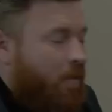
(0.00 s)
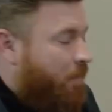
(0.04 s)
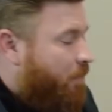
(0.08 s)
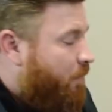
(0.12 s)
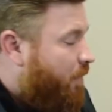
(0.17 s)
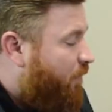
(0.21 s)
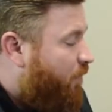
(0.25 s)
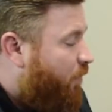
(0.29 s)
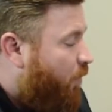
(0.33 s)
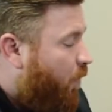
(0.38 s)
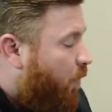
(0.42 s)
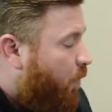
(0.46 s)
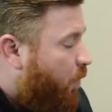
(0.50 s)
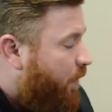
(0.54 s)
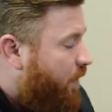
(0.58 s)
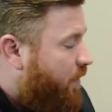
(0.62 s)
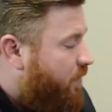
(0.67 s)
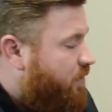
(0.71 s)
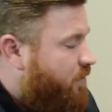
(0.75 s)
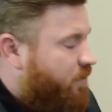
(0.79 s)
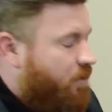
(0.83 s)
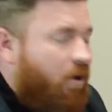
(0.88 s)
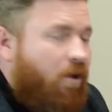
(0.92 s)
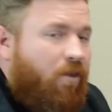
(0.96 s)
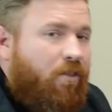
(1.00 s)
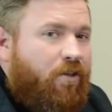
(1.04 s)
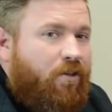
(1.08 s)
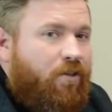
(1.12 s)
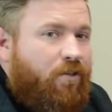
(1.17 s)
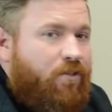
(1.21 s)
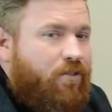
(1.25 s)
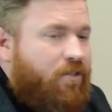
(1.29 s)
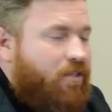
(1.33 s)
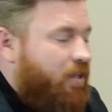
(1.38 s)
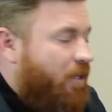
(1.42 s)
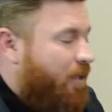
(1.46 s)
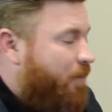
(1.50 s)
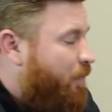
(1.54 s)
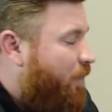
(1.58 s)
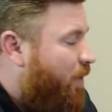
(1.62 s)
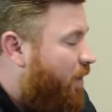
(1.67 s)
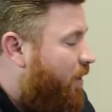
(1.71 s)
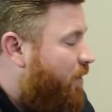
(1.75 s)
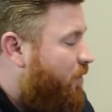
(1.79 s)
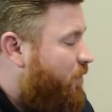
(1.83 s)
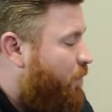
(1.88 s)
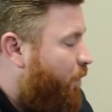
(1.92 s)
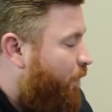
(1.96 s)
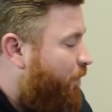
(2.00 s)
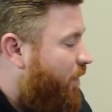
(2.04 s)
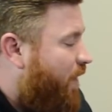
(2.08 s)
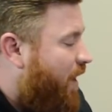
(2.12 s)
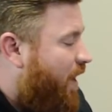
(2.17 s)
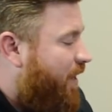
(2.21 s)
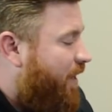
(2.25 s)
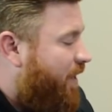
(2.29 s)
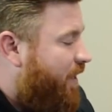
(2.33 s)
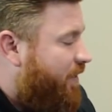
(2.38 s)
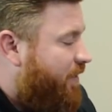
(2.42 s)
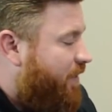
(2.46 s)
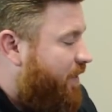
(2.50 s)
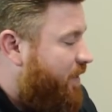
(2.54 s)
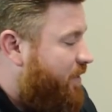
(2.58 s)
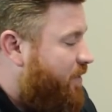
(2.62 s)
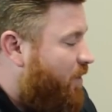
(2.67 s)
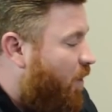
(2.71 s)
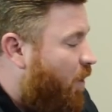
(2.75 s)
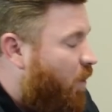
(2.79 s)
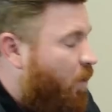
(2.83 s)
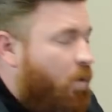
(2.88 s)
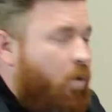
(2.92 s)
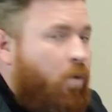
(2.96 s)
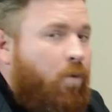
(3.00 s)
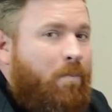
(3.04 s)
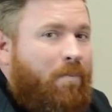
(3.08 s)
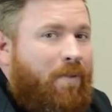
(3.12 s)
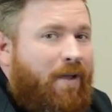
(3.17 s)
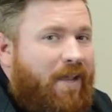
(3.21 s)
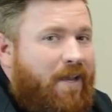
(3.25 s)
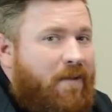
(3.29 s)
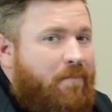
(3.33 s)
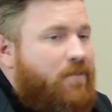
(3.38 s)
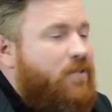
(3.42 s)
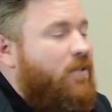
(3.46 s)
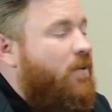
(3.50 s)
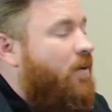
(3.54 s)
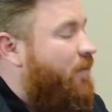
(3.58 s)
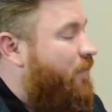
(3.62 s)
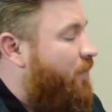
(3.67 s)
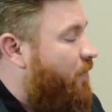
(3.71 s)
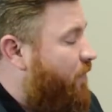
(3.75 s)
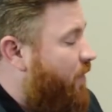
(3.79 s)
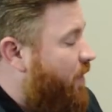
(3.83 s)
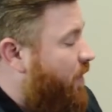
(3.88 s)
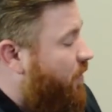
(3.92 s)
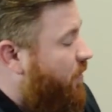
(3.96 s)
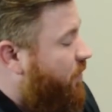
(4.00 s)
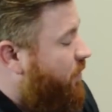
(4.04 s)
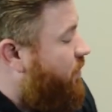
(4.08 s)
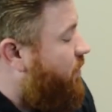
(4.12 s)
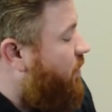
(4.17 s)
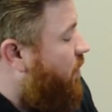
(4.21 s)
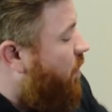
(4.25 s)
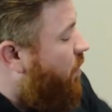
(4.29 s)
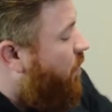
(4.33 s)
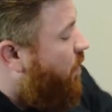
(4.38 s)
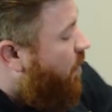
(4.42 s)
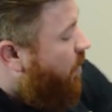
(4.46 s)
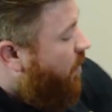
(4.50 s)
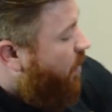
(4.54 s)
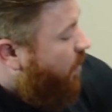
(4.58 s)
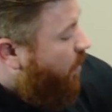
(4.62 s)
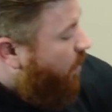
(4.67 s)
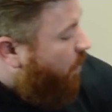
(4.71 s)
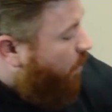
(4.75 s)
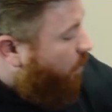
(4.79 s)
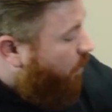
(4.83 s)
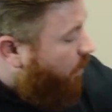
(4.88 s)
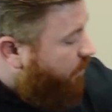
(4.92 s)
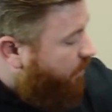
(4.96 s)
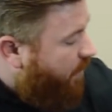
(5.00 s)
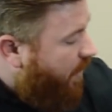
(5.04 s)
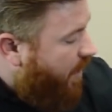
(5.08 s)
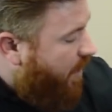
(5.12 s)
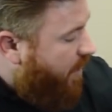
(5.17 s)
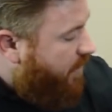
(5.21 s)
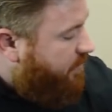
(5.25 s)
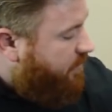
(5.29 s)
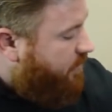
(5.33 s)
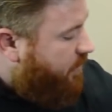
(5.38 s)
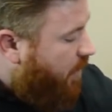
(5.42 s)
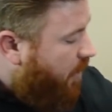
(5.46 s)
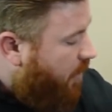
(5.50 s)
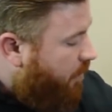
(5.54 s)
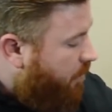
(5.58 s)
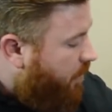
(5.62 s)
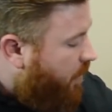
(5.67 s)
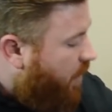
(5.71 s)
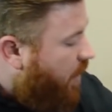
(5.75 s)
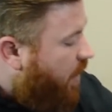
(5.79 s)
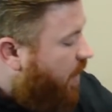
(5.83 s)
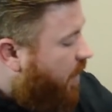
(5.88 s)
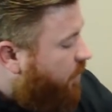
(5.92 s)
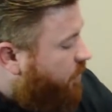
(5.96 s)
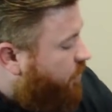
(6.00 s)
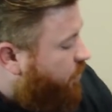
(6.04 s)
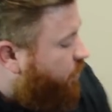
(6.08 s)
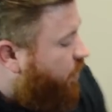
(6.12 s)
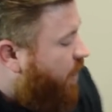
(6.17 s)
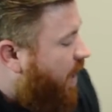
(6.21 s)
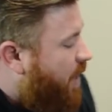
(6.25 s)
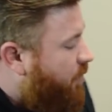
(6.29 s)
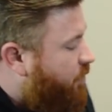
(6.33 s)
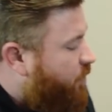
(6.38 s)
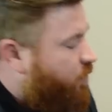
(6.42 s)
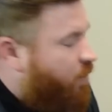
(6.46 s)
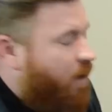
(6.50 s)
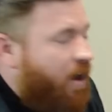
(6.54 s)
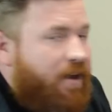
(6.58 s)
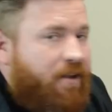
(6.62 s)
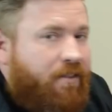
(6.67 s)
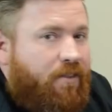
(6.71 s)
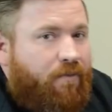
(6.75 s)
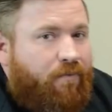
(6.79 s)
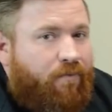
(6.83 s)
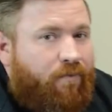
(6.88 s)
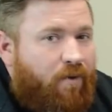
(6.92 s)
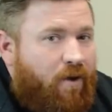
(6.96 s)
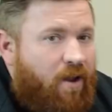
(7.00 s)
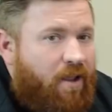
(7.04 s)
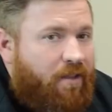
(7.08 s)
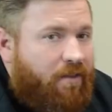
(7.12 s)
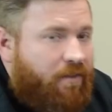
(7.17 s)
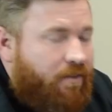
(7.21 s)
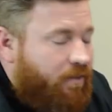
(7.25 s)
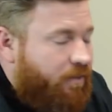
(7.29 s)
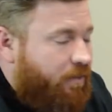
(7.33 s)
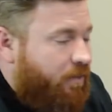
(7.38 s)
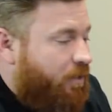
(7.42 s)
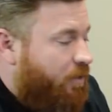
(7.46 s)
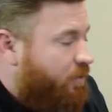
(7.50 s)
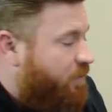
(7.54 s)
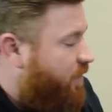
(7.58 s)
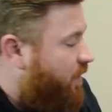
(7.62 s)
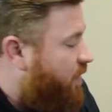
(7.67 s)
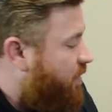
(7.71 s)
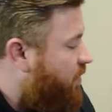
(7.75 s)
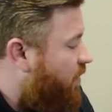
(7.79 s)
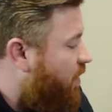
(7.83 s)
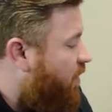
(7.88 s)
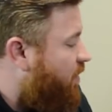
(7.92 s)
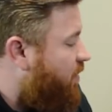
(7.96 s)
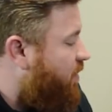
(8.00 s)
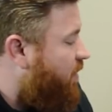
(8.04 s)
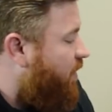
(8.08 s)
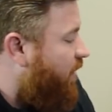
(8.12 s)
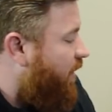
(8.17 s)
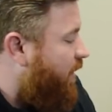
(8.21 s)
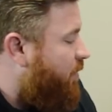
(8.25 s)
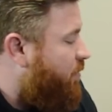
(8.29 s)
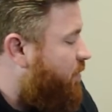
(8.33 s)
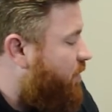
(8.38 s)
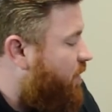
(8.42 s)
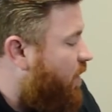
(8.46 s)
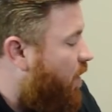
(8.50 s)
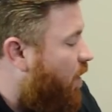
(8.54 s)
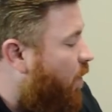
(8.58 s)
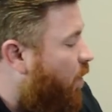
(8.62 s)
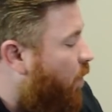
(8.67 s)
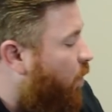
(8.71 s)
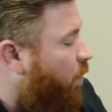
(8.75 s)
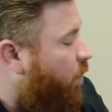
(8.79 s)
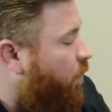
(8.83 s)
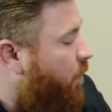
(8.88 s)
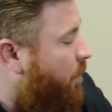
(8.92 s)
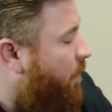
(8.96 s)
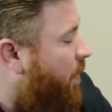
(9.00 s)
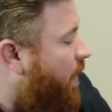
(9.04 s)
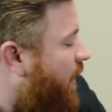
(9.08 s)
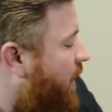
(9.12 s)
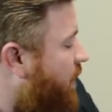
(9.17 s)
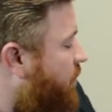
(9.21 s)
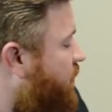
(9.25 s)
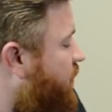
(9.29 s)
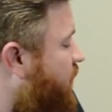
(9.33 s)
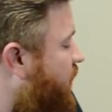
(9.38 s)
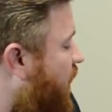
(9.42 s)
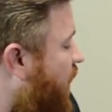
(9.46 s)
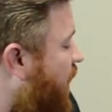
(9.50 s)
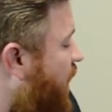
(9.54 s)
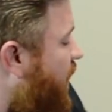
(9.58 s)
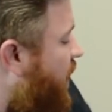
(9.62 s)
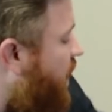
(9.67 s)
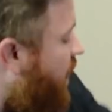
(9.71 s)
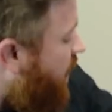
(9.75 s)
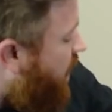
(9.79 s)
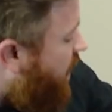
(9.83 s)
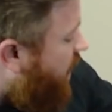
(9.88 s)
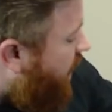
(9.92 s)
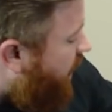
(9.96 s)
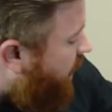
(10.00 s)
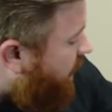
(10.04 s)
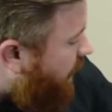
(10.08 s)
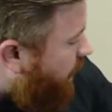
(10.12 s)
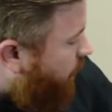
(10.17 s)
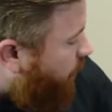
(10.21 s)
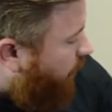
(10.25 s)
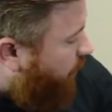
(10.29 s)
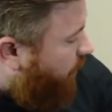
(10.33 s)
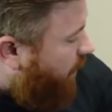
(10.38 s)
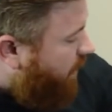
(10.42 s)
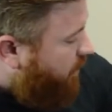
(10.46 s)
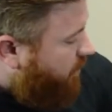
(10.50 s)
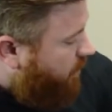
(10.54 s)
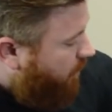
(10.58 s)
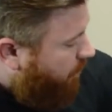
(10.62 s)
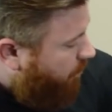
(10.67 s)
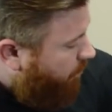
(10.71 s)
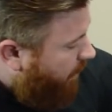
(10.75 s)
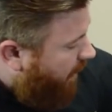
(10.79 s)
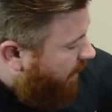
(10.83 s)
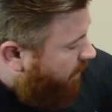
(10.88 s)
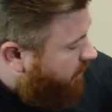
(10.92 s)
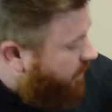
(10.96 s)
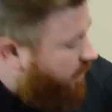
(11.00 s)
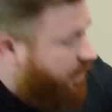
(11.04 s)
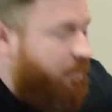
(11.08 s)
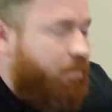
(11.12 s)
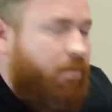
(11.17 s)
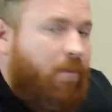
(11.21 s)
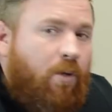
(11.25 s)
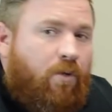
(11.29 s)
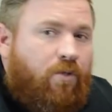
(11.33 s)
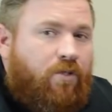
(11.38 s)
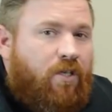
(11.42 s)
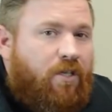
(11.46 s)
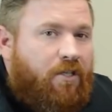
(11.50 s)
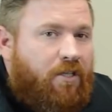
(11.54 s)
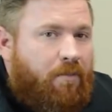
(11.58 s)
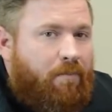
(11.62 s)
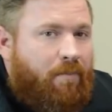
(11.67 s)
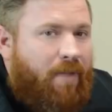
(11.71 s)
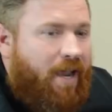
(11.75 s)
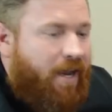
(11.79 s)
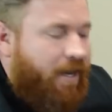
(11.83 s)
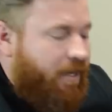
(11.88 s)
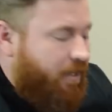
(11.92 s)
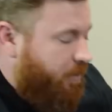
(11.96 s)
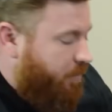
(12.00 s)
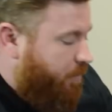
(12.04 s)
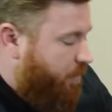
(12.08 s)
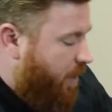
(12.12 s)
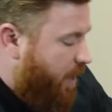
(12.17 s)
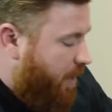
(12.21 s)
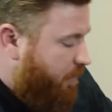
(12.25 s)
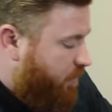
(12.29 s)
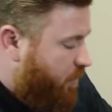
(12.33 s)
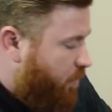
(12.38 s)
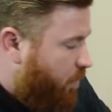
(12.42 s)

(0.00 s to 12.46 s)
Before we install the new slip-ons, we've got to get these old pipes off of here. So we've got some straps right at the front, those exhaust clamps that hold the pipes tight, and then we've got some mounting bolts on the back of the pipe.